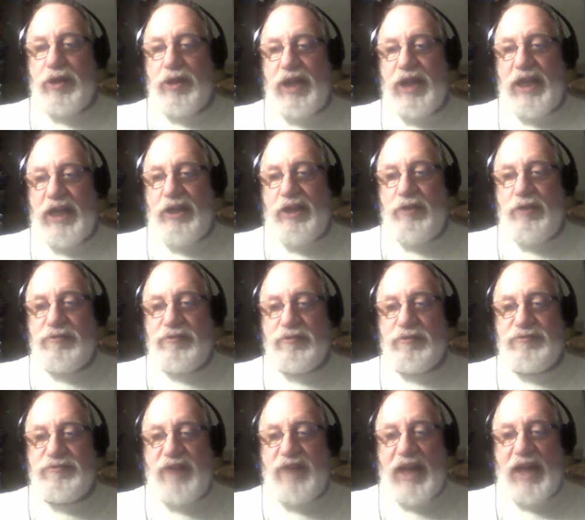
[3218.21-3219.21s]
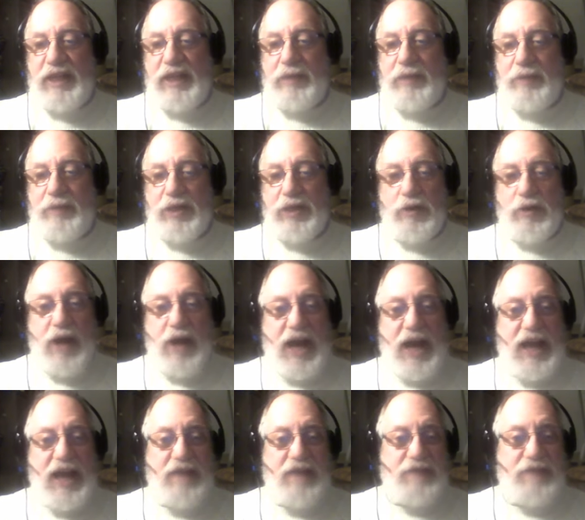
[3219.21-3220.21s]
thank you for finding me
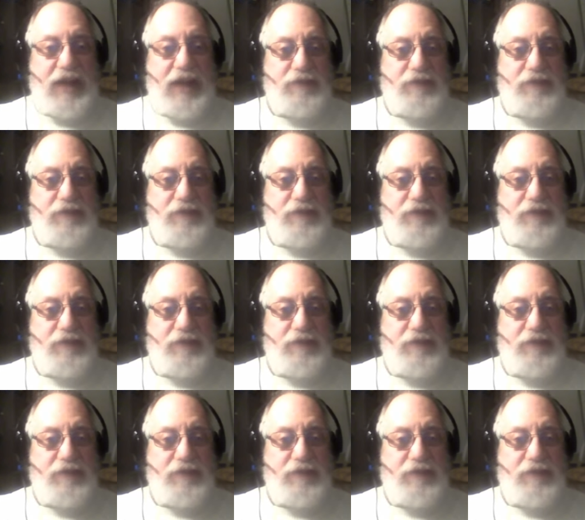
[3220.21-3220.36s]
live